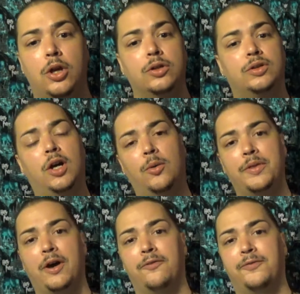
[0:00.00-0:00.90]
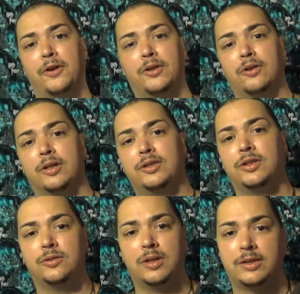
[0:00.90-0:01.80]
So without further
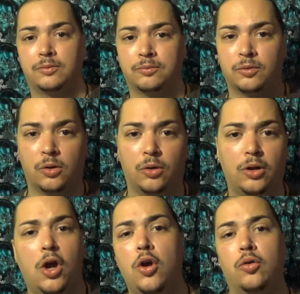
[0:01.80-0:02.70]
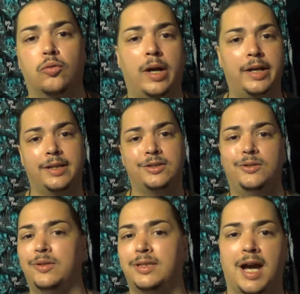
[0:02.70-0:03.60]
ado, let's roll right into
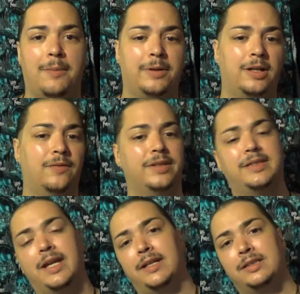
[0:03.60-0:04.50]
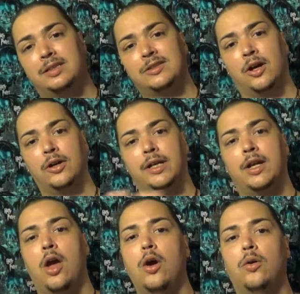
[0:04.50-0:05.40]
the topic of the day, starting
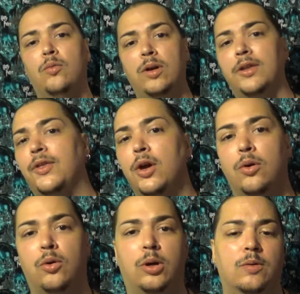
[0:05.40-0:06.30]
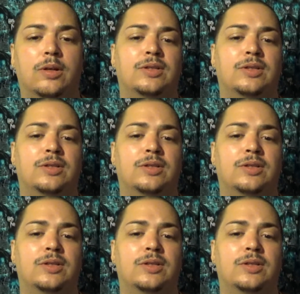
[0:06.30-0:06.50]
with Aurors.